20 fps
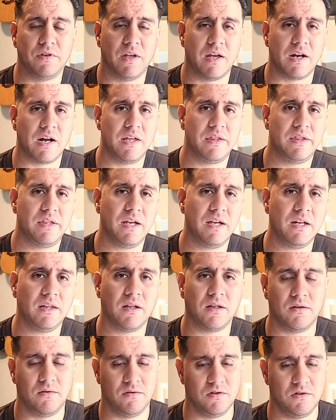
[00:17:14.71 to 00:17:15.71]
And I think
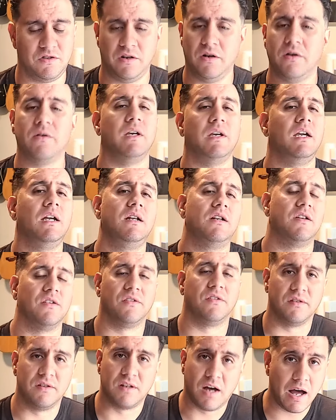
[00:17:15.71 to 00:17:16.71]
that zero E
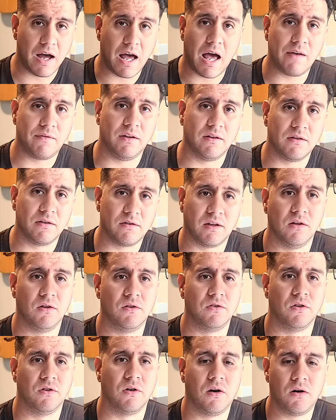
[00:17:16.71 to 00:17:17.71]
just not having
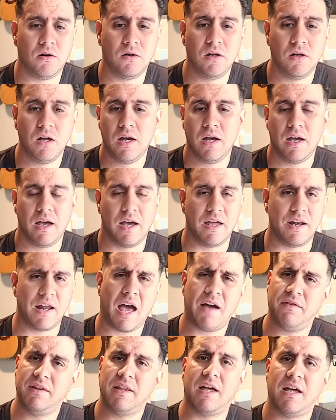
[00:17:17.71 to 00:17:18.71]
skills at all and
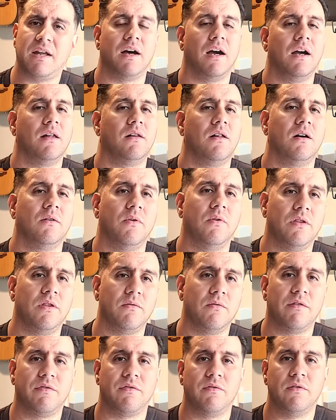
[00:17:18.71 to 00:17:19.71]
having that dialogue with your
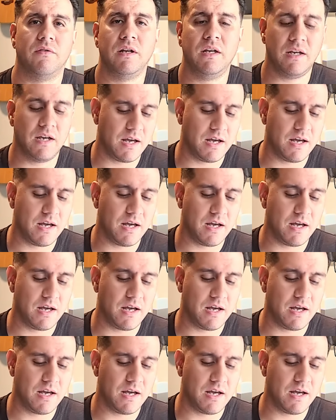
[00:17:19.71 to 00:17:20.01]
referee.